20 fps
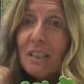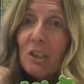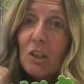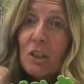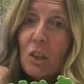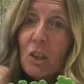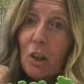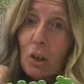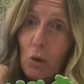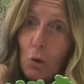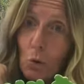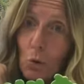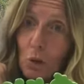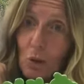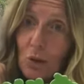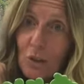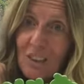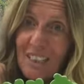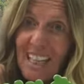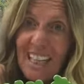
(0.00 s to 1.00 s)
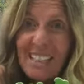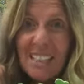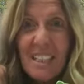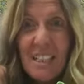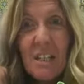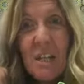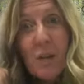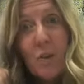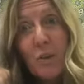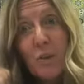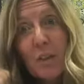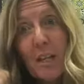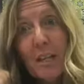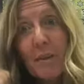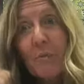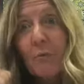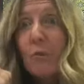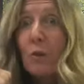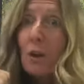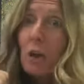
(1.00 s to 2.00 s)
The Lord, that's another
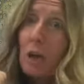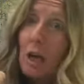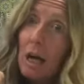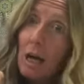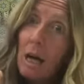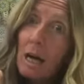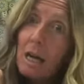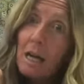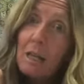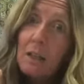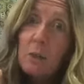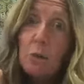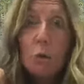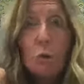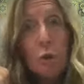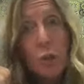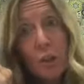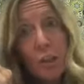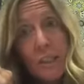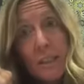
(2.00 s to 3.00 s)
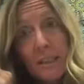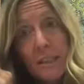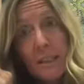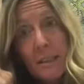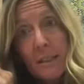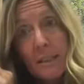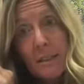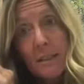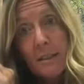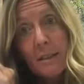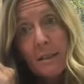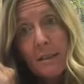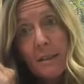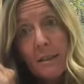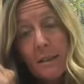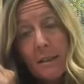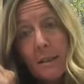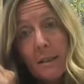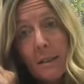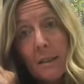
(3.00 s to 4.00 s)
name for God or
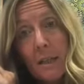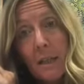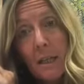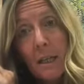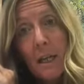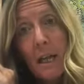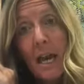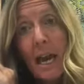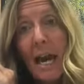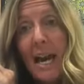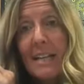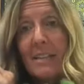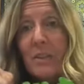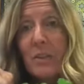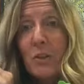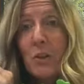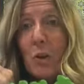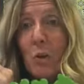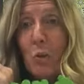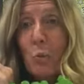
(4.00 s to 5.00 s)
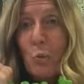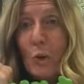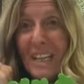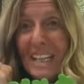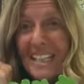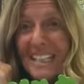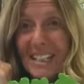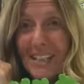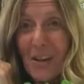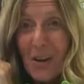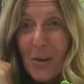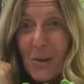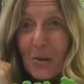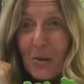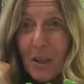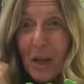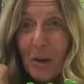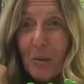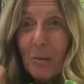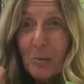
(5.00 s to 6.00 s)
Jesus. And so we know
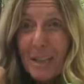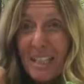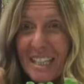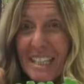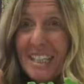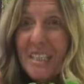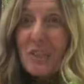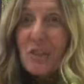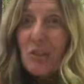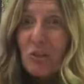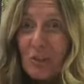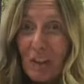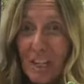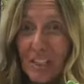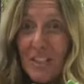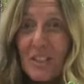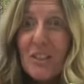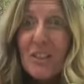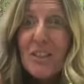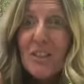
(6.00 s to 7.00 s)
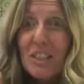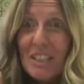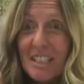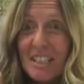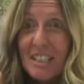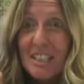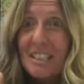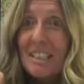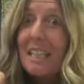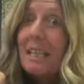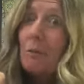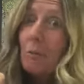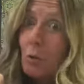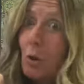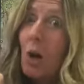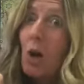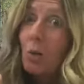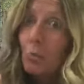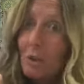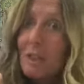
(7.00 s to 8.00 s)
that we can trust Jesus. He will
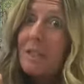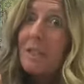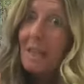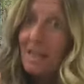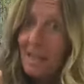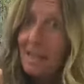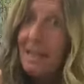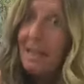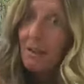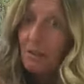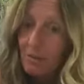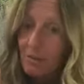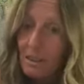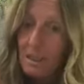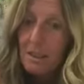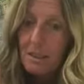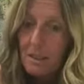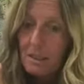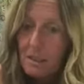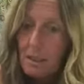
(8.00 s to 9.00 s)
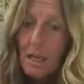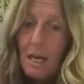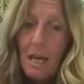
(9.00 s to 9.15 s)
always take care of us.